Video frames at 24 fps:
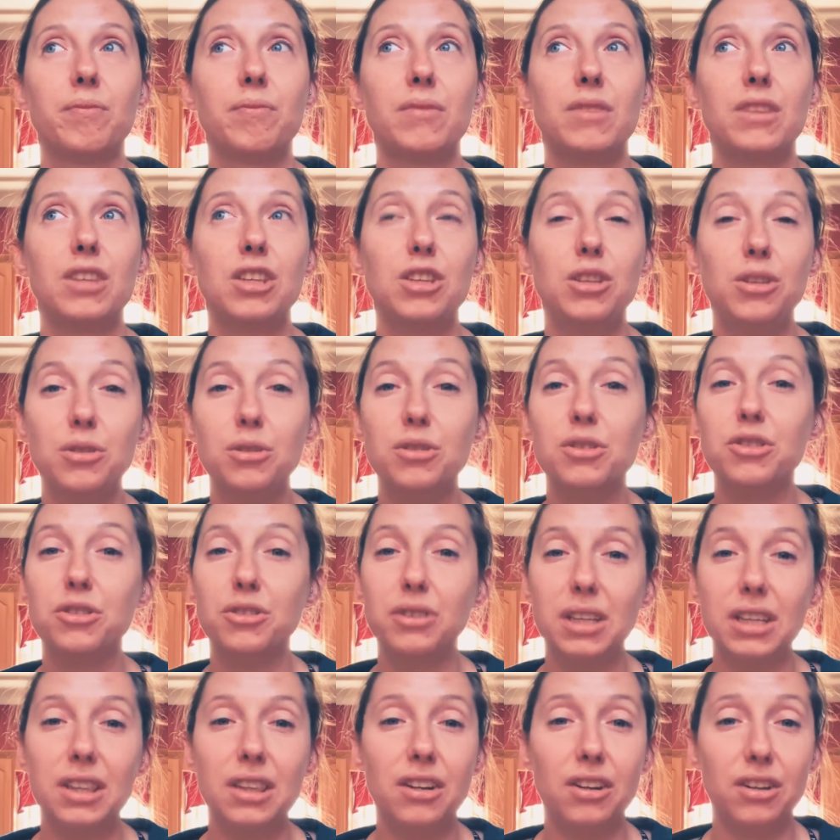
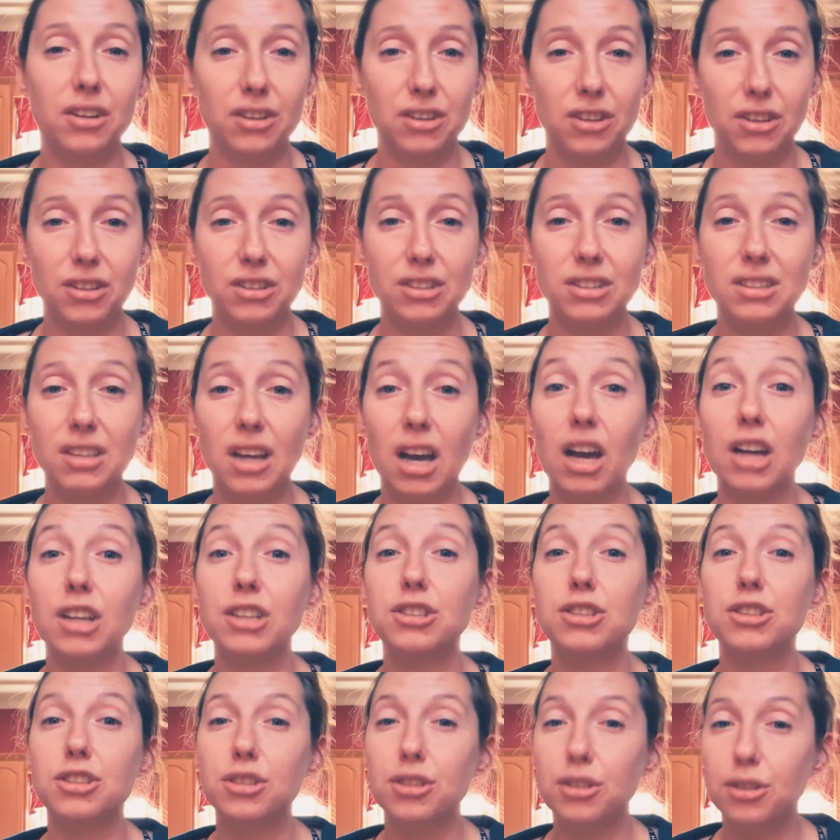Usually there's
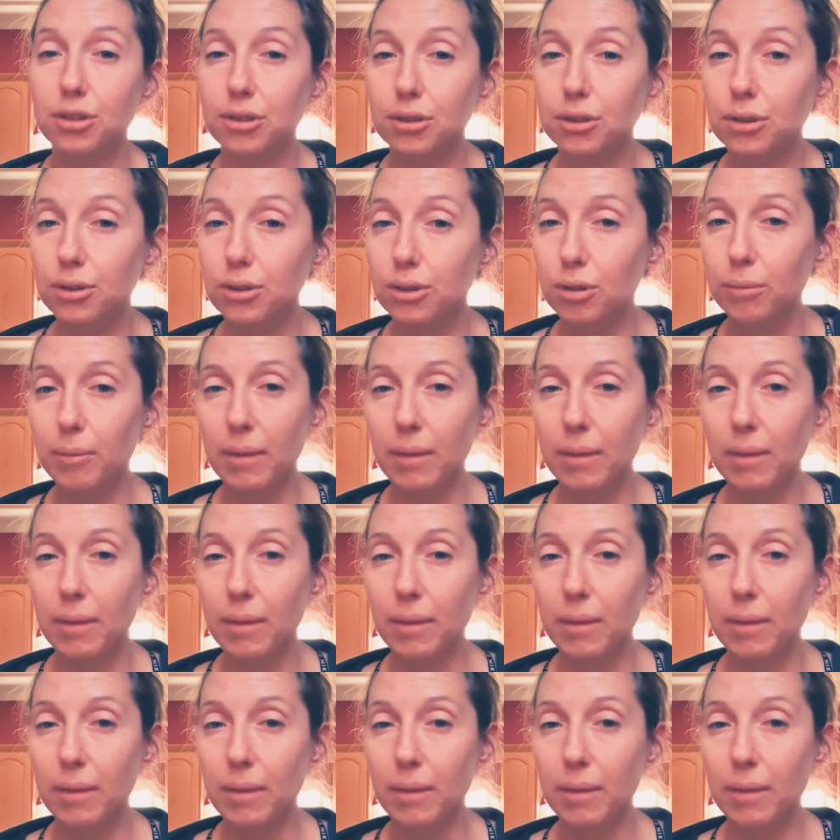not too